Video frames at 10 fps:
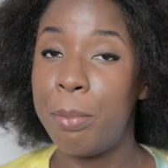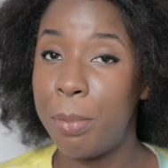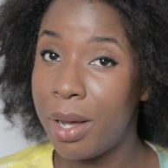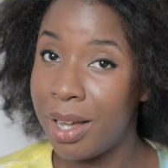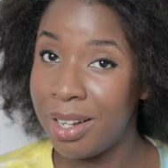
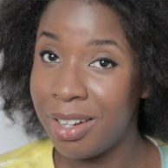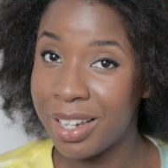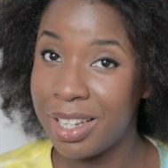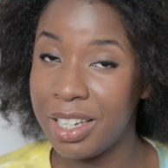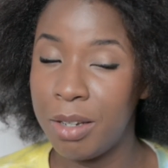But
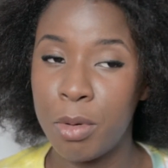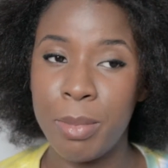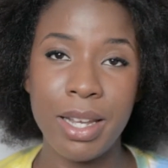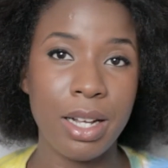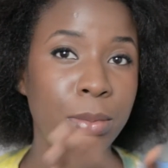luckily my
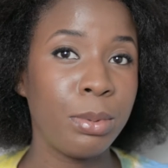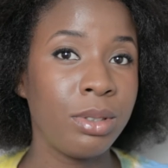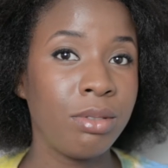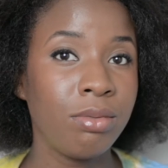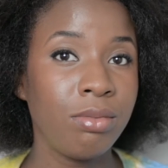makeup
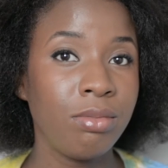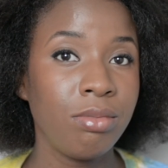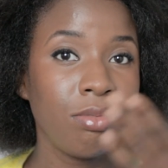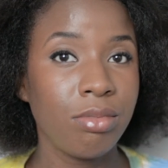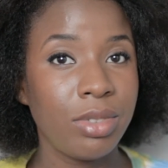
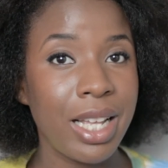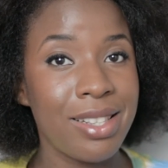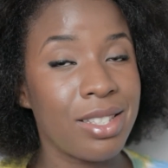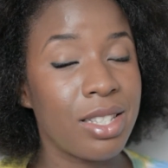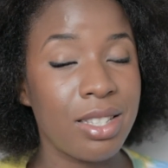
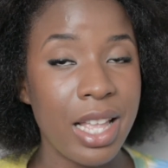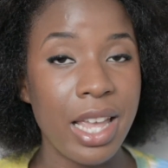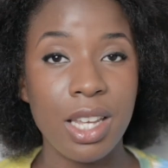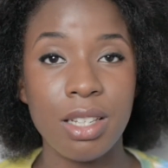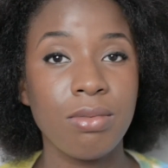tends to
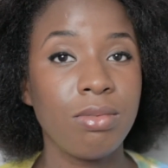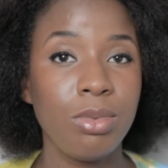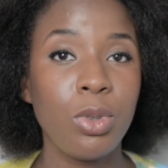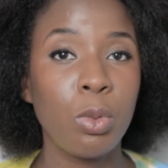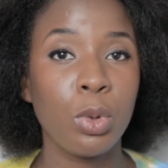stay
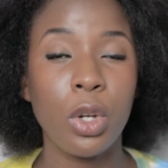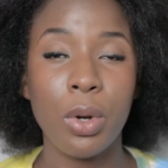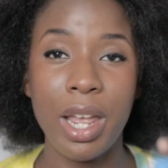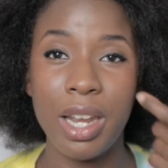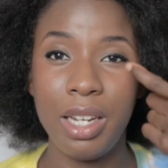normal. You
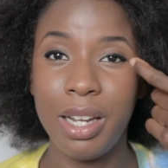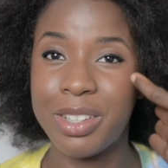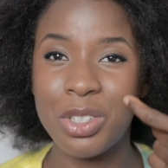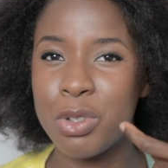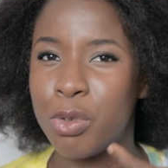don't get any
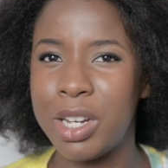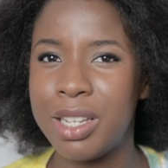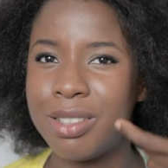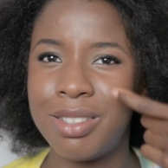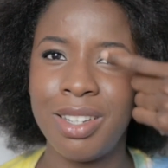like
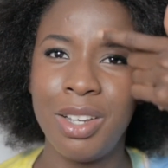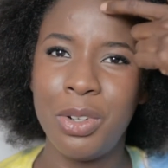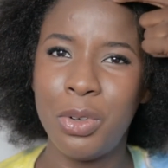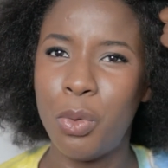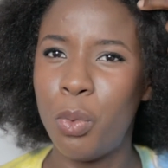streaks
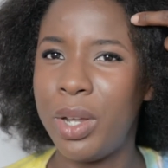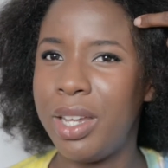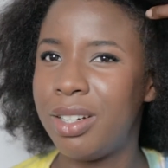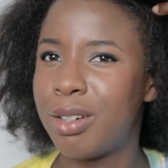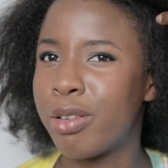or
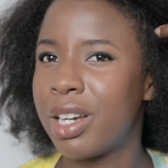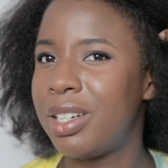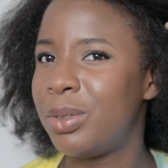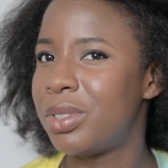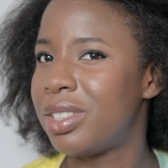weird
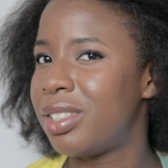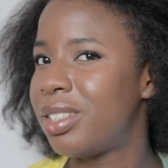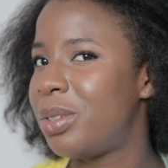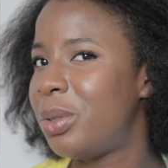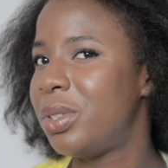crinkles in the
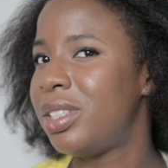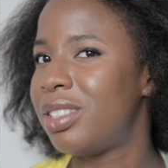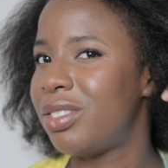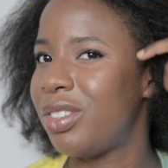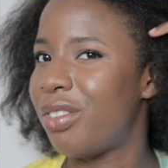
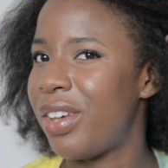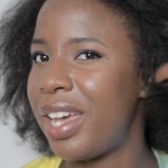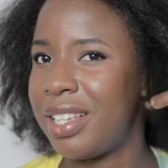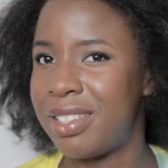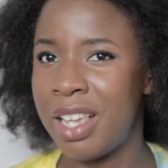corners of your
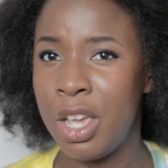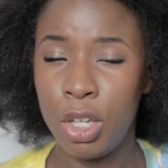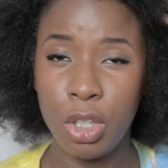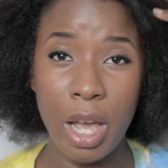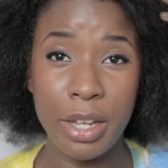face.
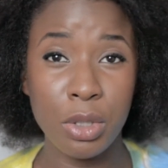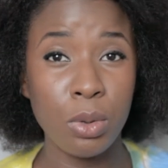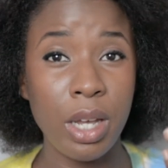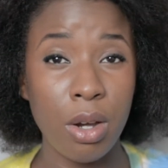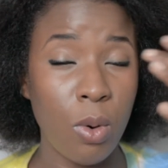I
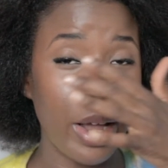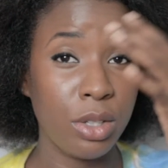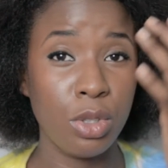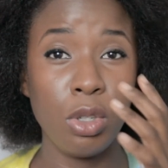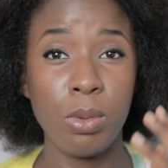do get
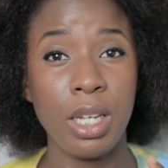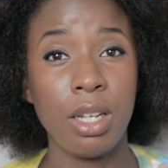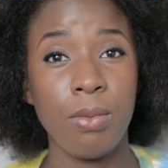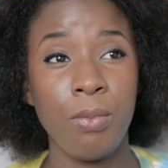quite dewy,